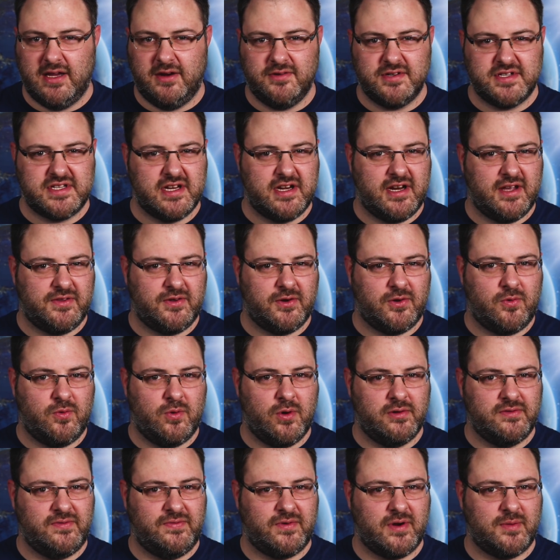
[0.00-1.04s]
Here's another
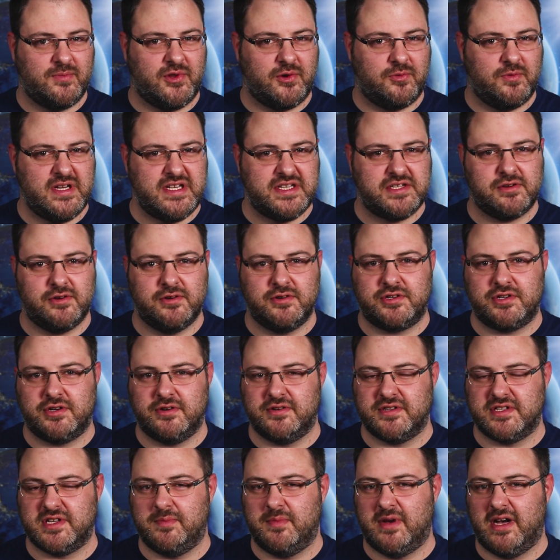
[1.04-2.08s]
quote from the
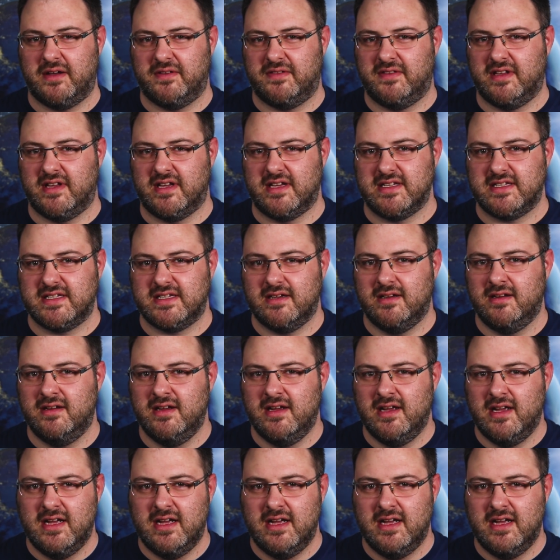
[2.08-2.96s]
researchers about this.